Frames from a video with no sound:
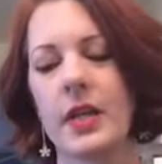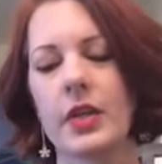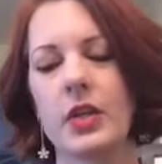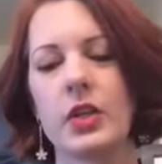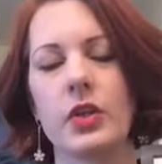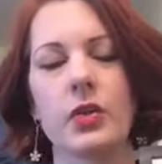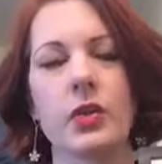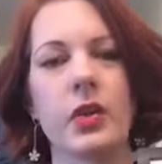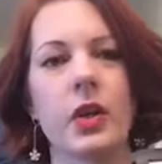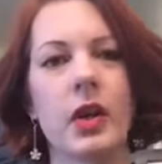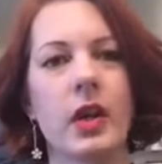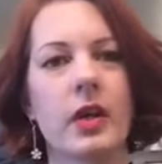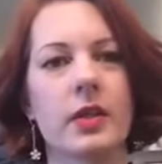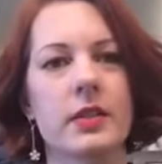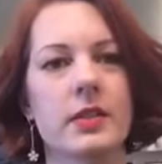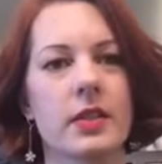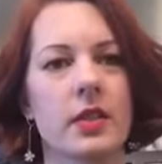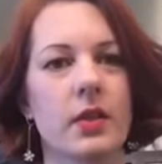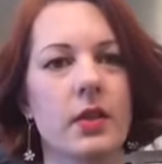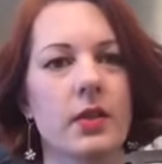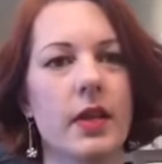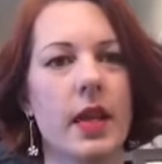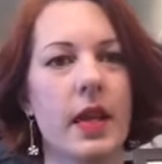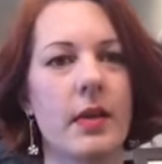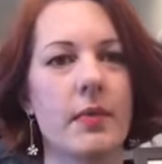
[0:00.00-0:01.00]
You could
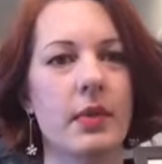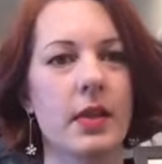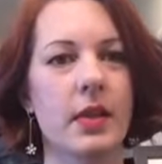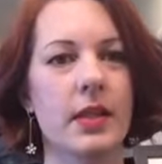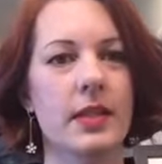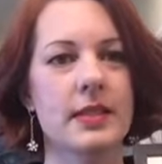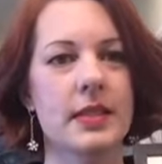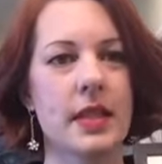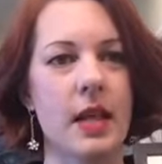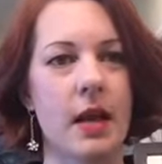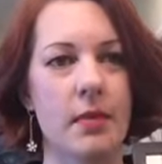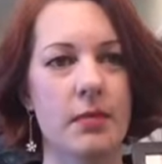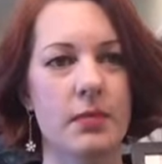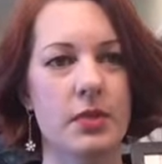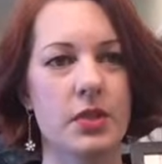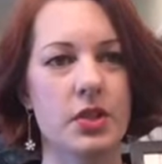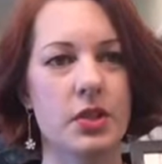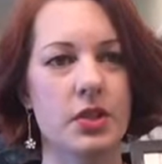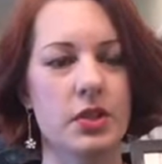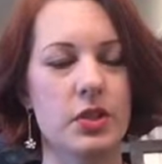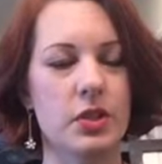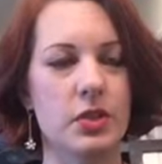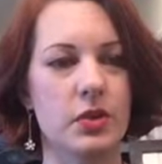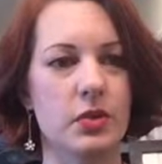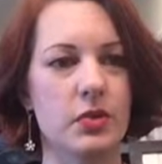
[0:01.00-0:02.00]
also label the top
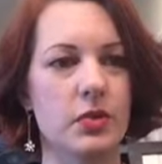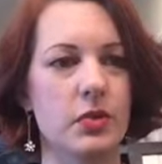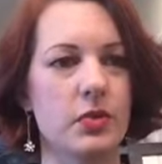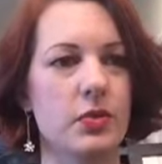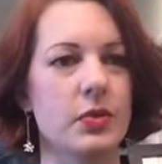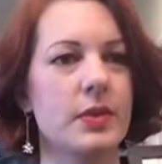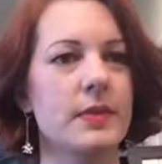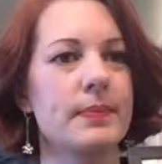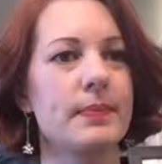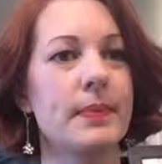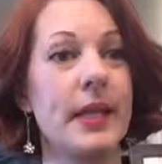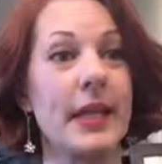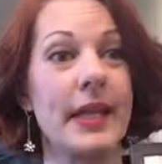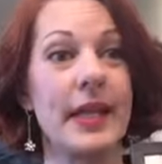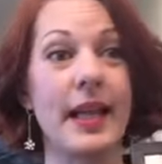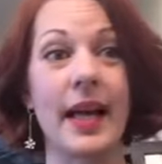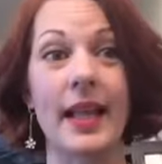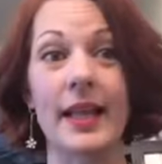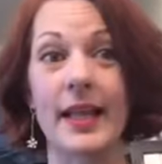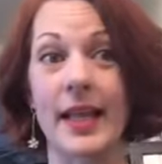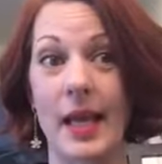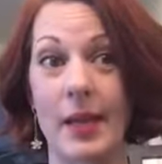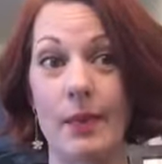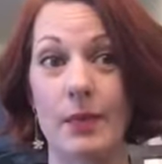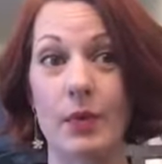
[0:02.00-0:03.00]
should you be
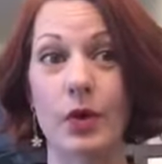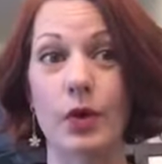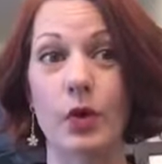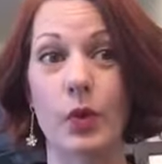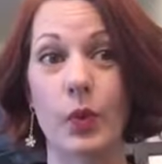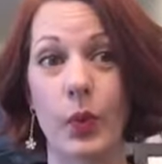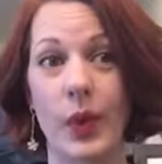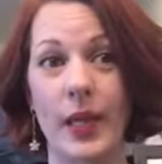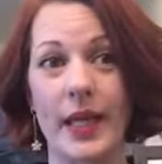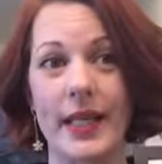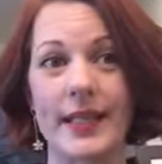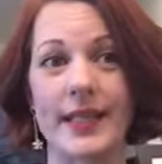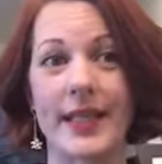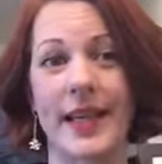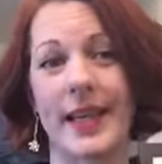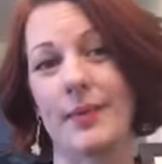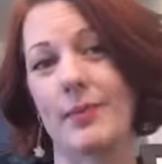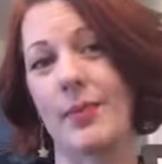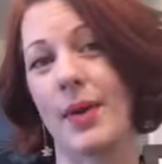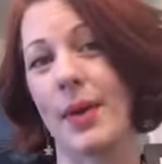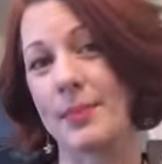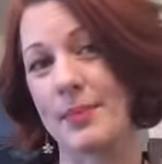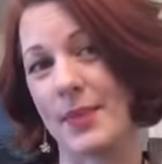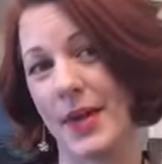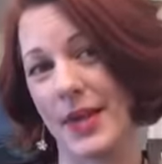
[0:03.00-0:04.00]
a label queen like
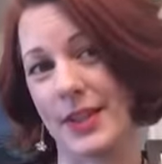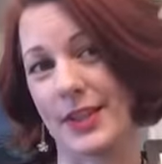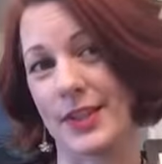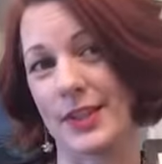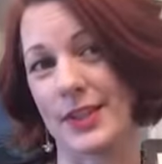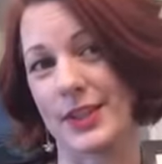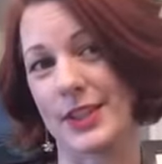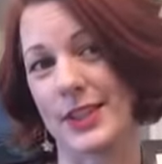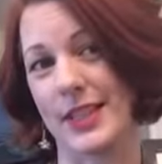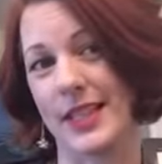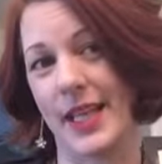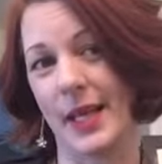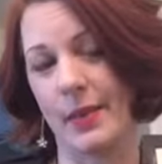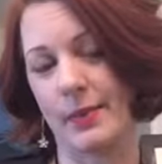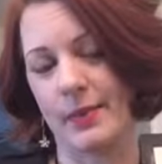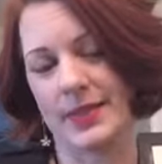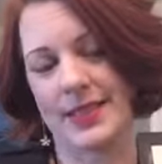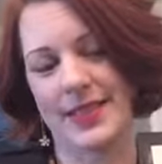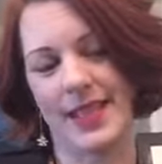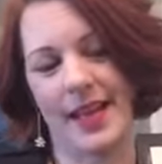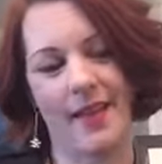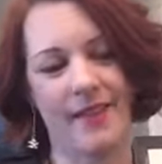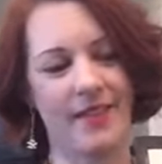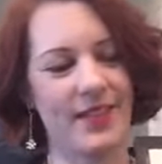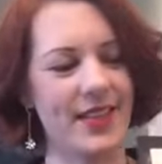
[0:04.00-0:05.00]
my mother. She
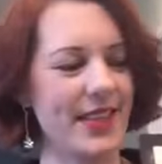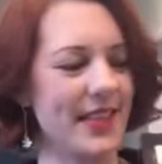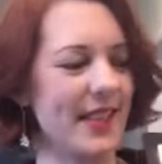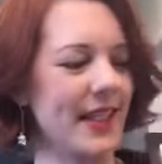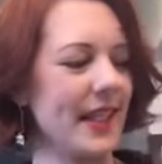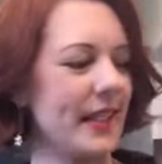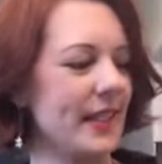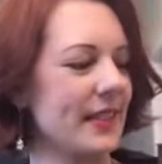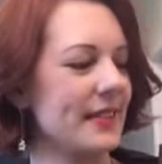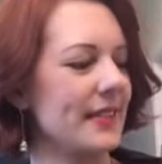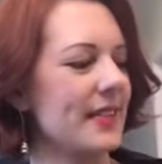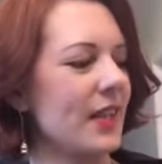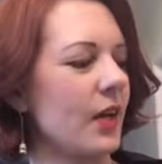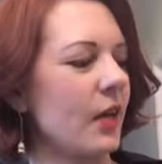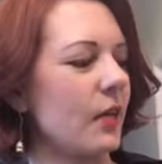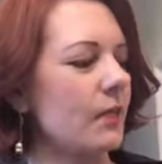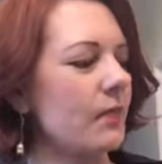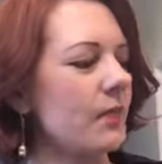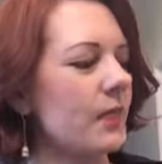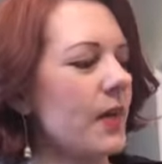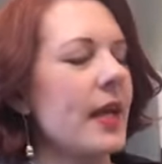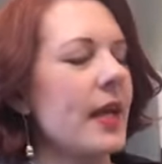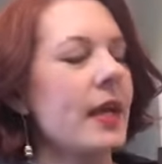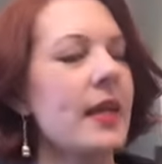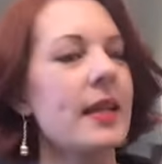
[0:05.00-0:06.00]
labels everything. So
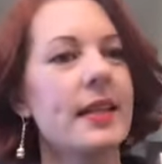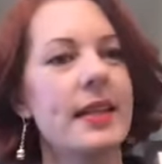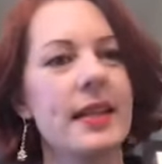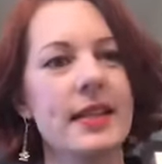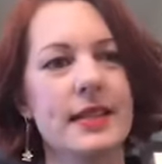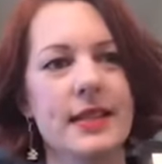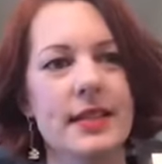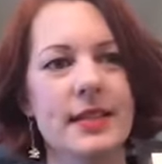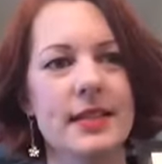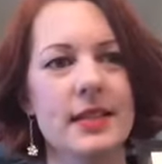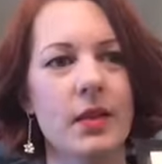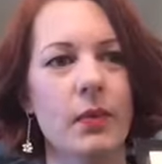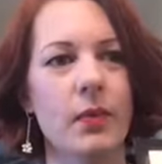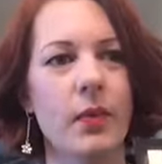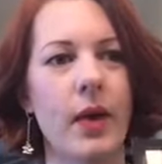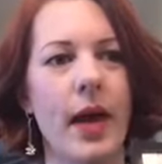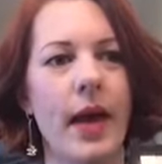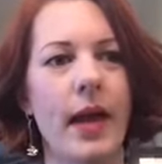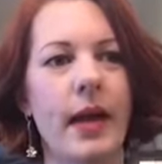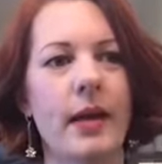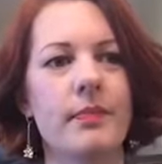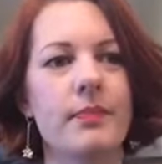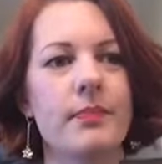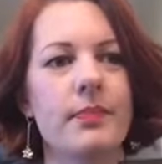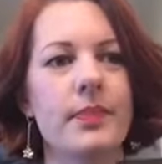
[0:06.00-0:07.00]
this is a
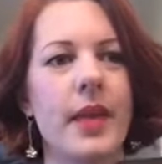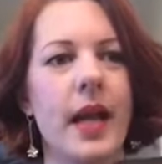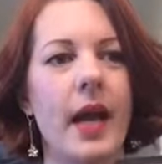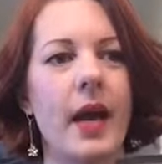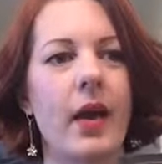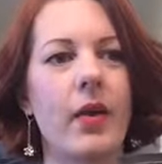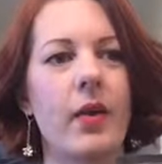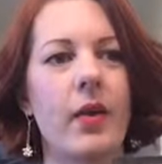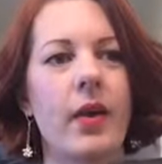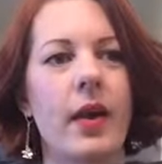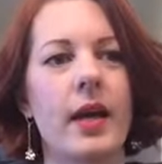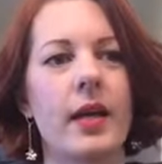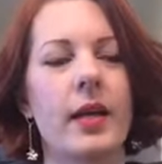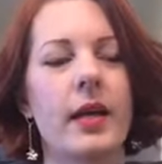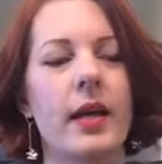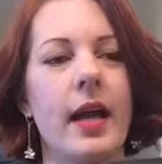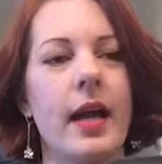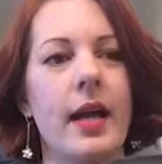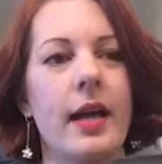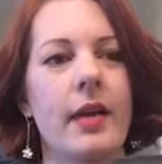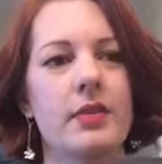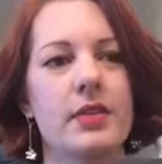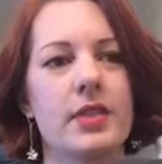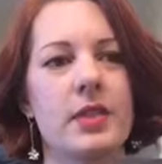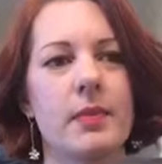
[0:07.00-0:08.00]
way. Now,
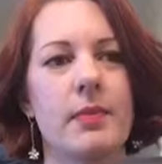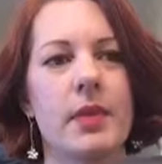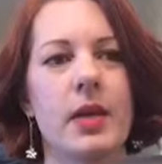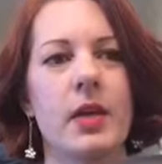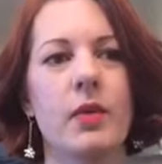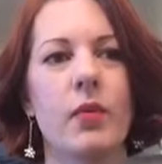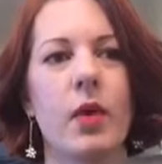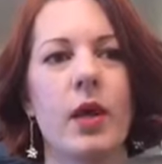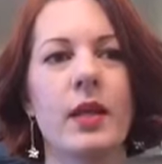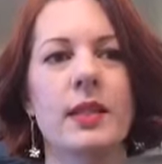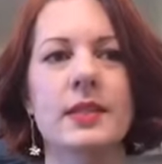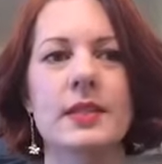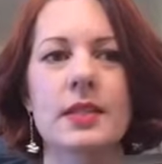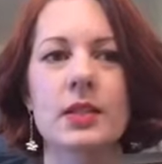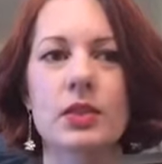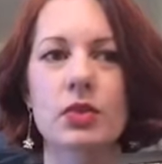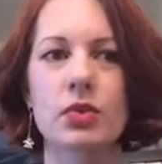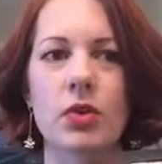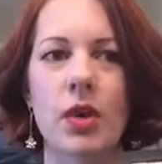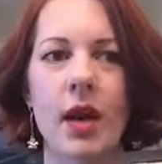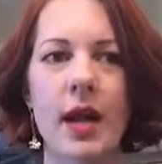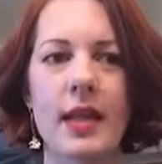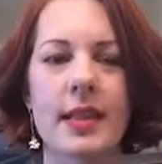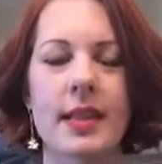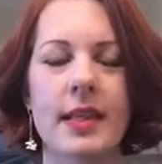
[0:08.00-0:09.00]
if somebody wants to
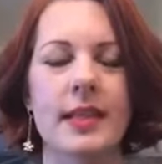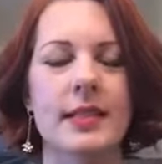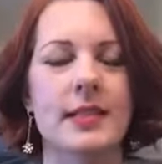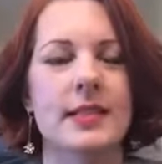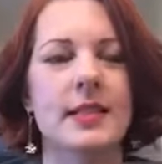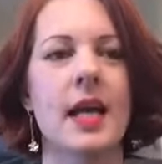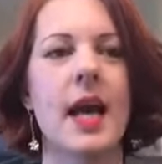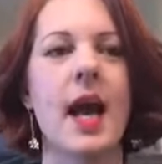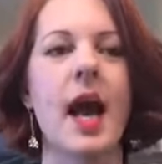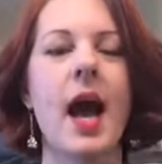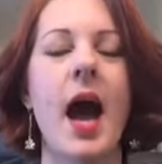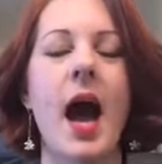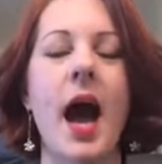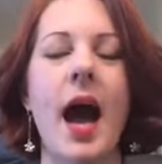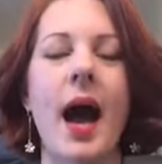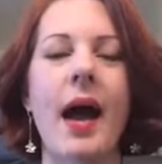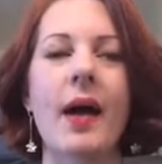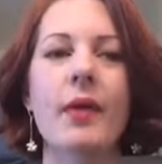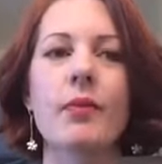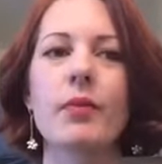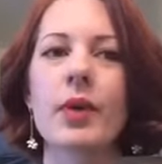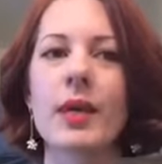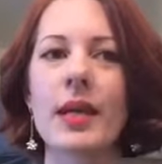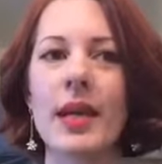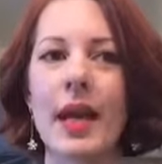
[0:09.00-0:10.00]
try this,
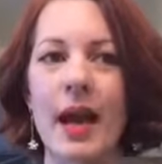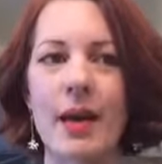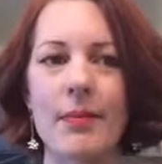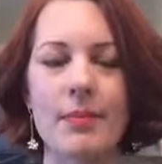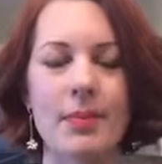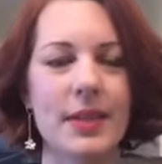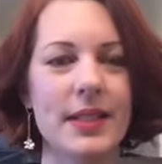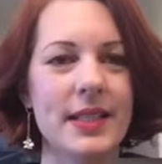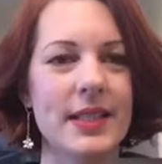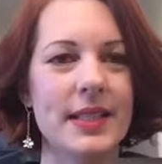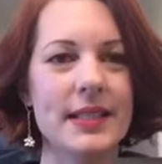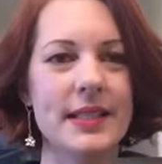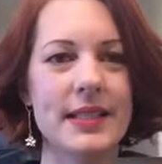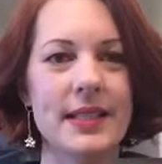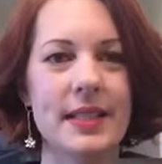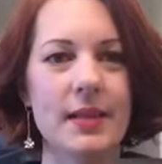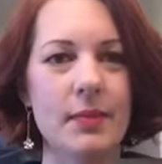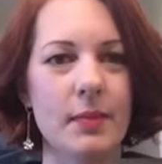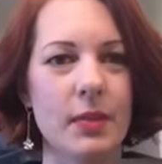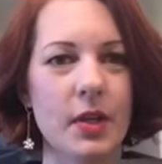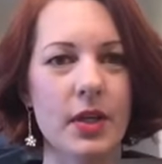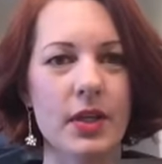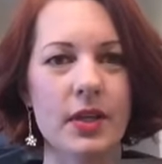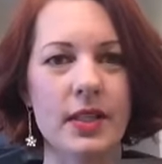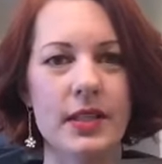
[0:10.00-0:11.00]
I would not put this in the
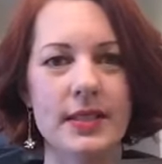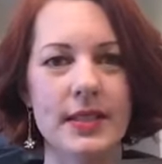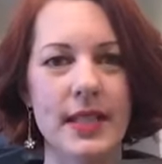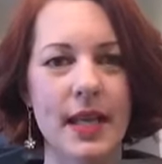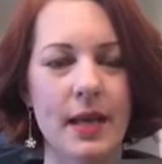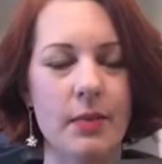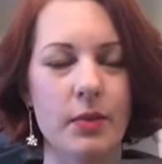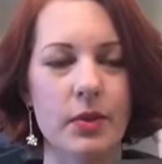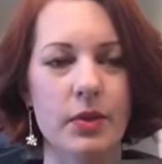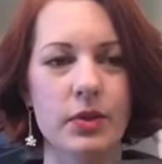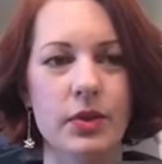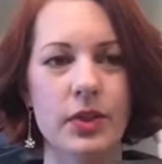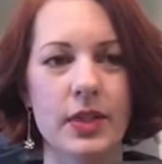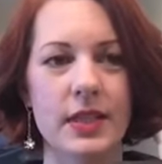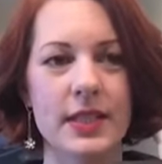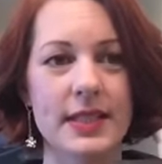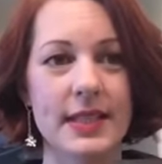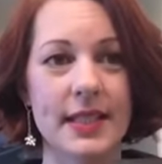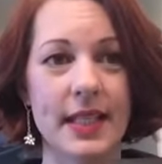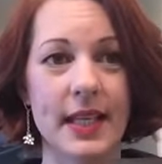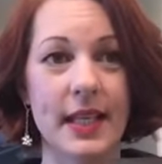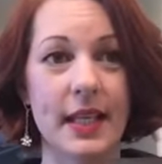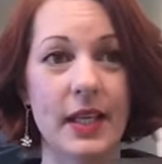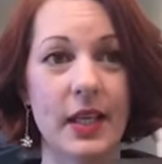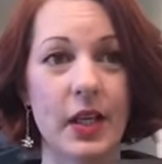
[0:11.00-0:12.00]
middle of the table during a
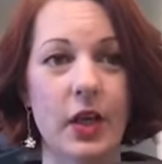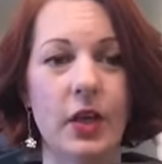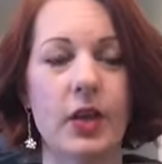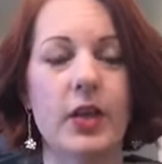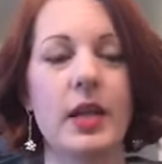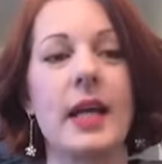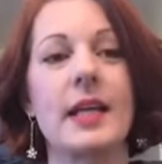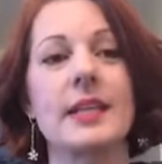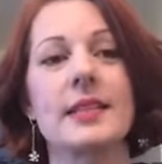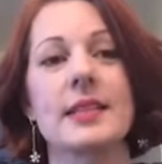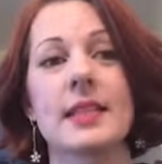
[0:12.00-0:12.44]
skincare class.